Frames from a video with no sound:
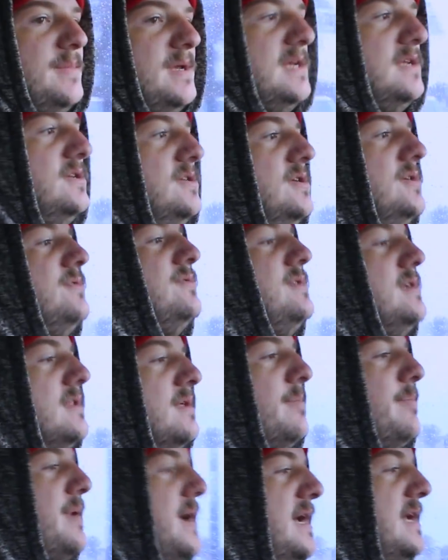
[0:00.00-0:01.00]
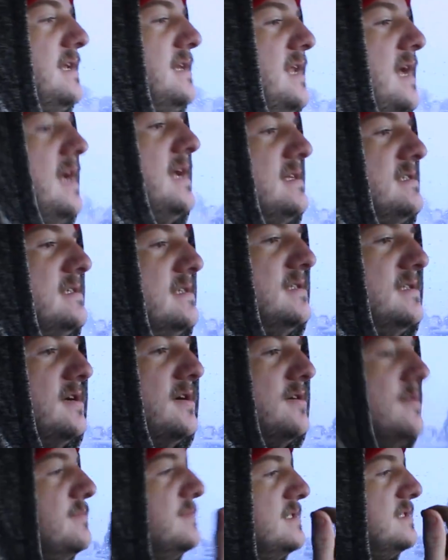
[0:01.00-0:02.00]
me do to the bike next in
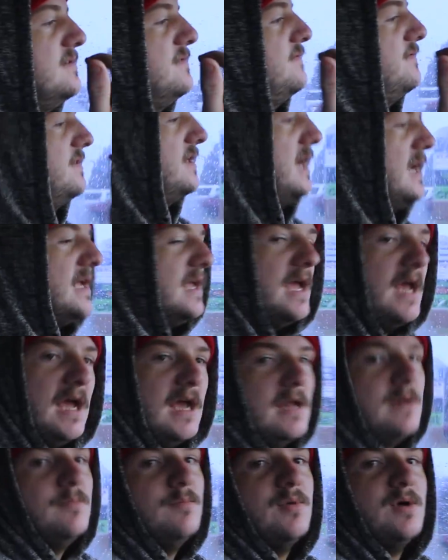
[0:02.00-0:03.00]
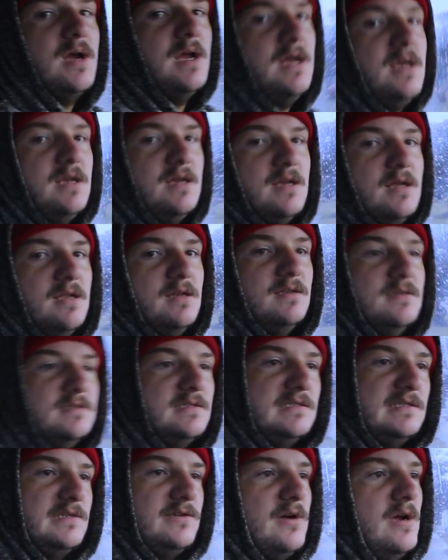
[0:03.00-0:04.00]
terms of like handbrake and
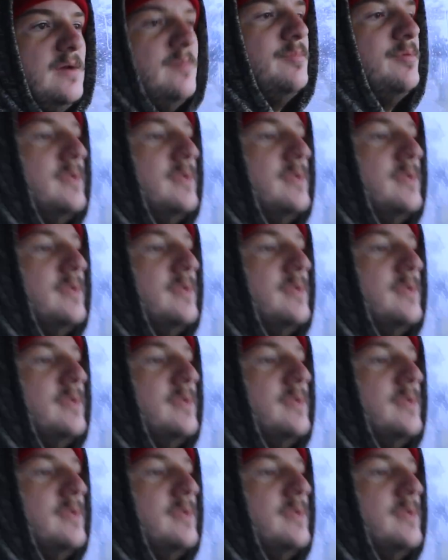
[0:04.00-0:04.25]
scrape